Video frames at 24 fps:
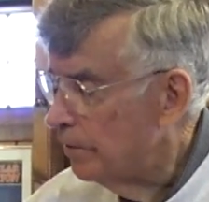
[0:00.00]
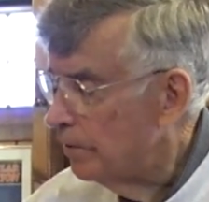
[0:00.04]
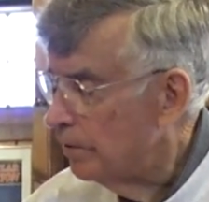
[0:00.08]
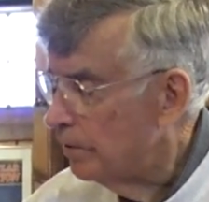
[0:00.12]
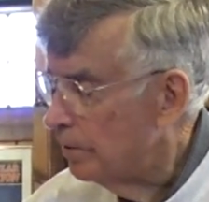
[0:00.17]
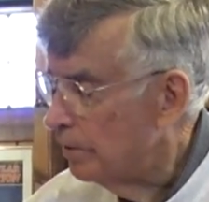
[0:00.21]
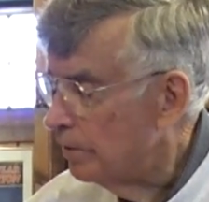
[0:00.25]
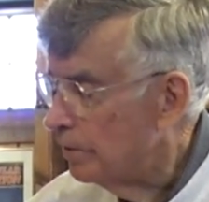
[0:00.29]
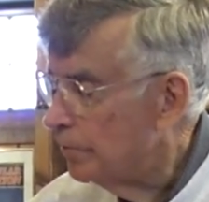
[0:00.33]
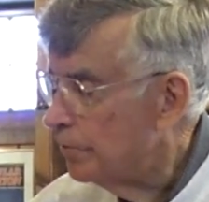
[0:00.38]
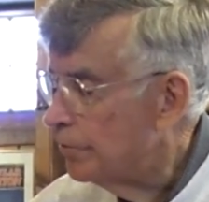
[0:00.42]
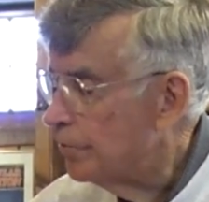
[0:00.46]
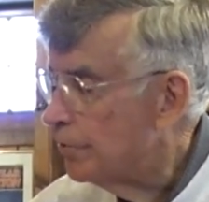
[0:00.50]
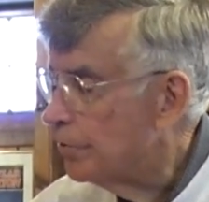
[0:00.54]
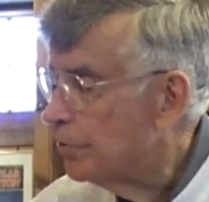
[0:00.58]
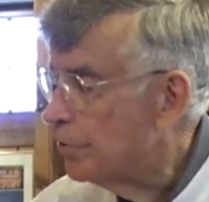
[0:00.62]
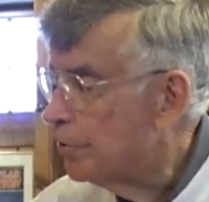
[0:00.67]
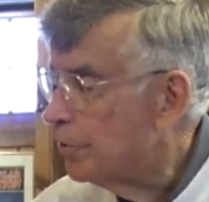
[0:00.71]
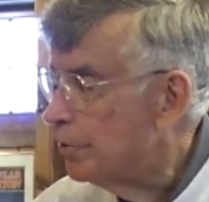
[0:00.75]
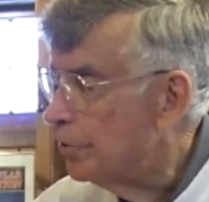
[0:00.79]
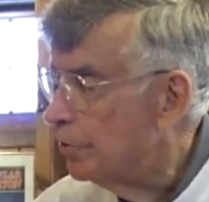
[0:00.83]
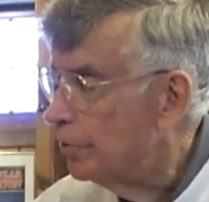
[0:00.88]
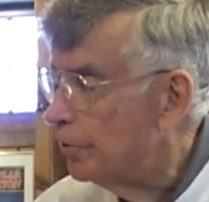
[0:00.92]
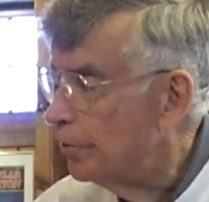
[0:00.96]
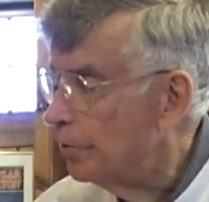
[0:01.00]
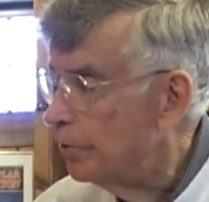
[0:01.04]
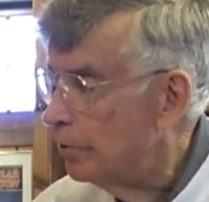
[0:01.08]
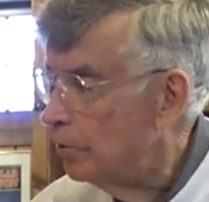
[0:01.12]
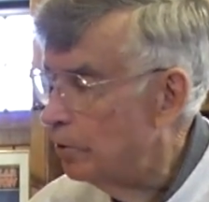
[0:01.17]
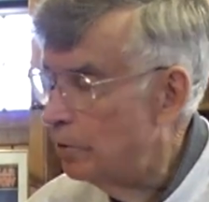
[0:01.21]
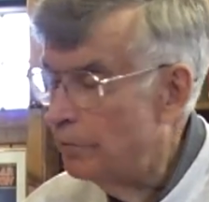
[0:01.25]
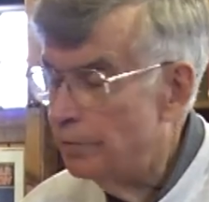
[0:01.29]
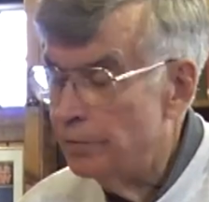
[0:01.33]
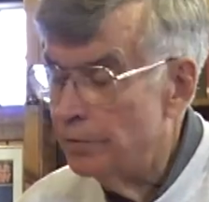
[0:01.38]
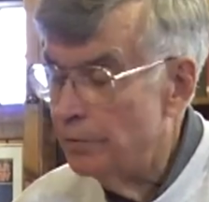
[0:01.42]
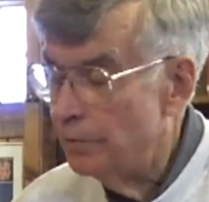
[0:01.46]
It's a
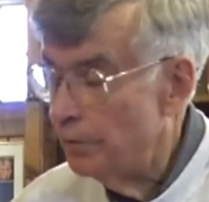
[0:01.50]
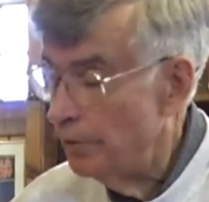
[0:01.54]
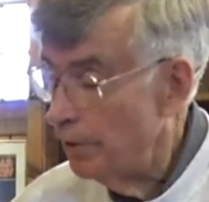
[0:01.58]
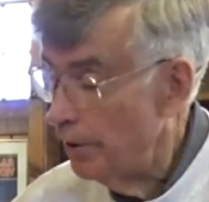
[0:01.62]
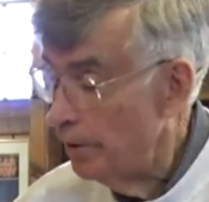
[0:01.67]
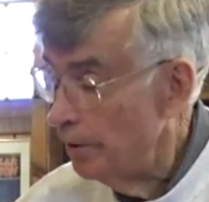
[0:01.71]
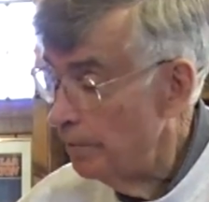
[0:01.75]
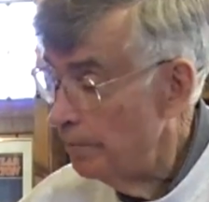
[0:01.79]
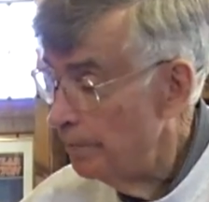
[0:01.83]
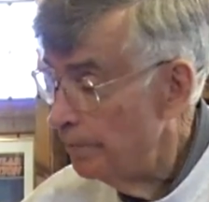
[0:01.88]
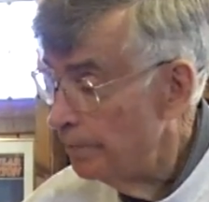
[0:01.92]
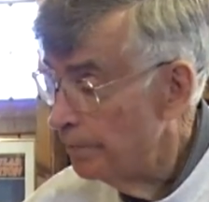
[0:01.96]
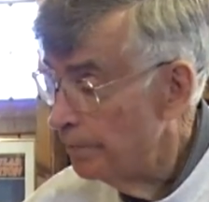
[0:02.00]
cylinder off of a